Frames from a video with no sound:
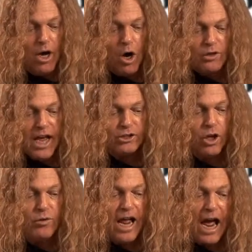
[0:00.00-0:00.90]
Okay,
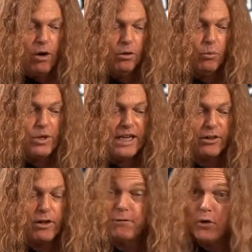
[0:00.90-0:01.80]
so now we
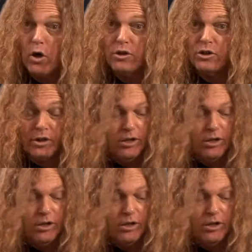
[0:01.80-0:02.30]
got the first